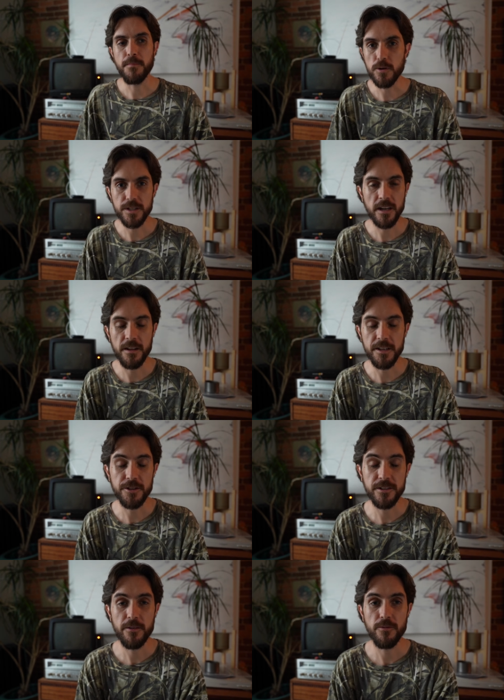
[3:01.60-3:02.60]
posting on the
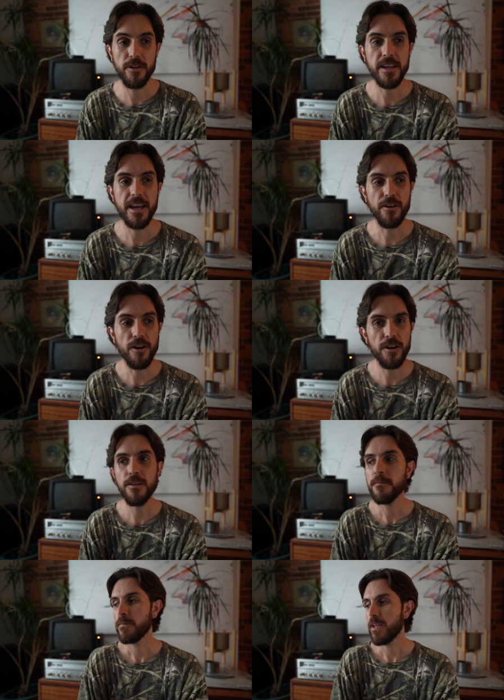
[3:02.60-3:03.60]
internet really at
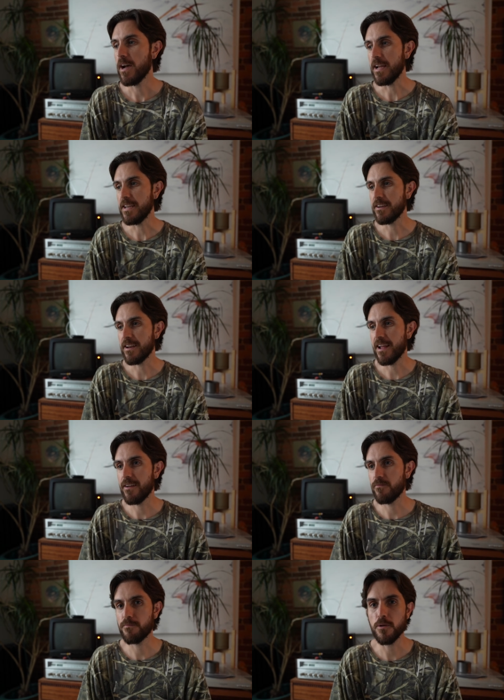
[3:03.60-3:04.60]
all. I didn't
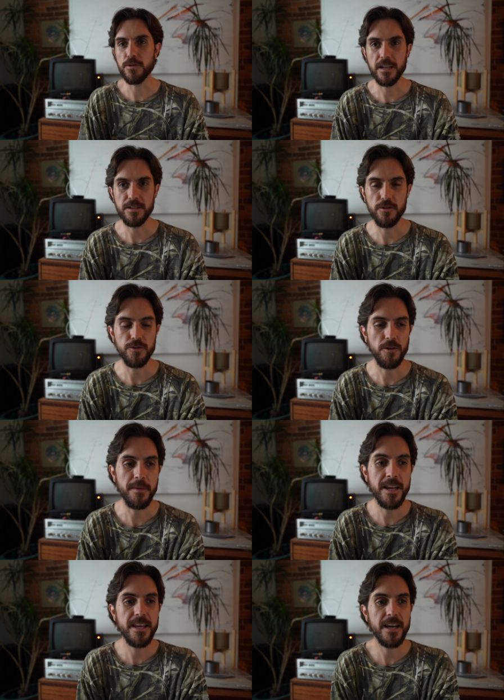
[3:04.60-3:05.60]
post on social
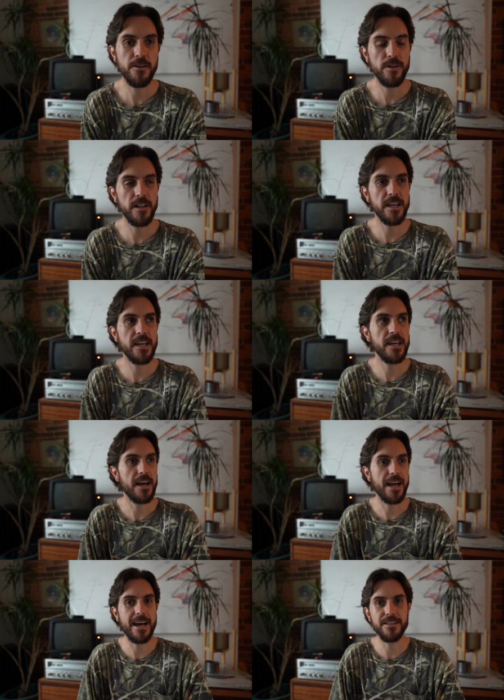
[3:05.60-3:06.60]
media really.
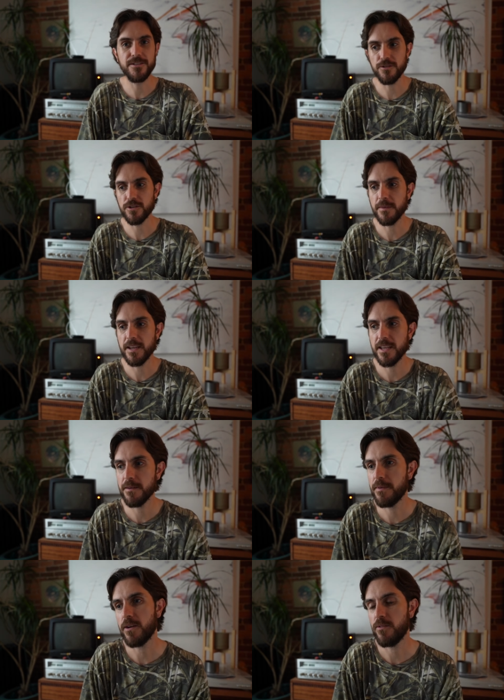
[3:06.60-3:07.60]
I had social media,
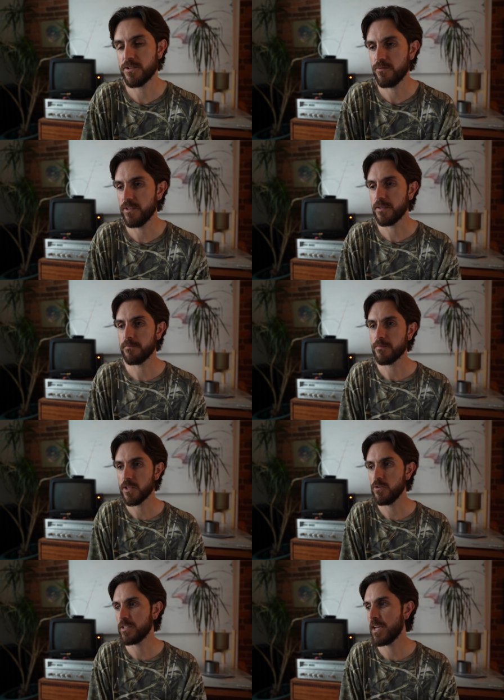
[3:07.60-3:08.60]
but I wasn't really
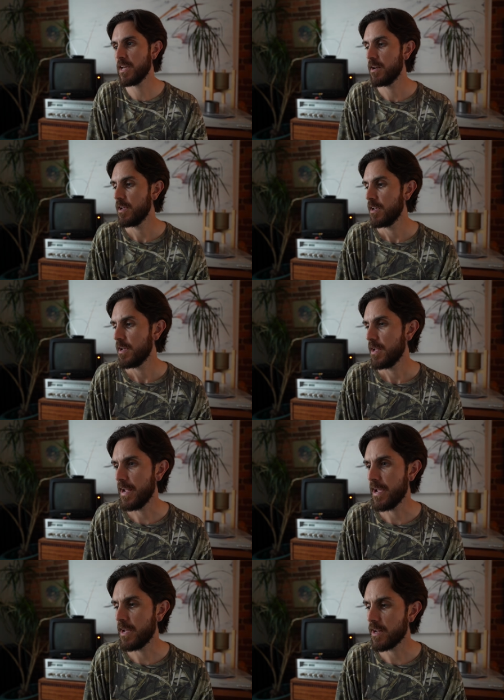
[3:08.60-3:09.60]
using it.
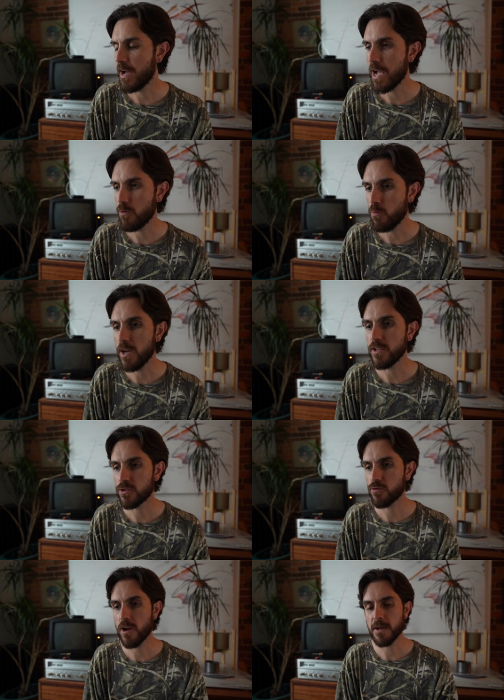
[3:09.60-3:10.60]
And I was
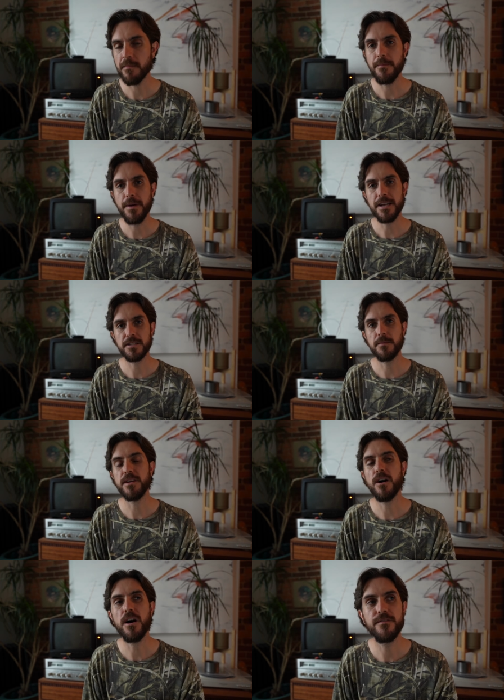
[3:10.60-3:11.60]
trying my best to be
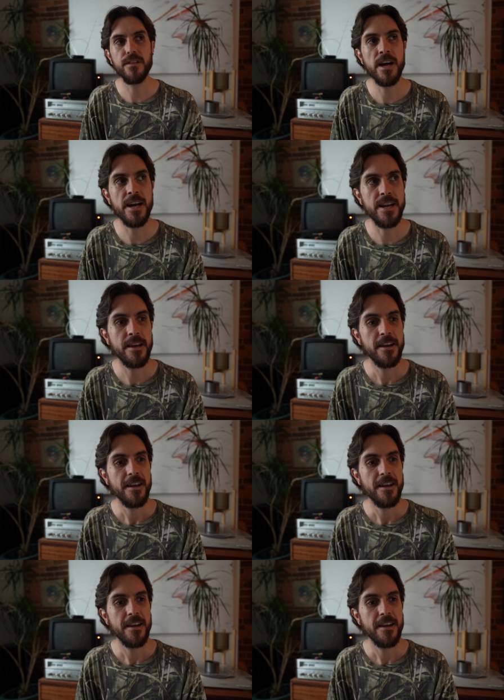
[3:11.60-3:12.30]
offline.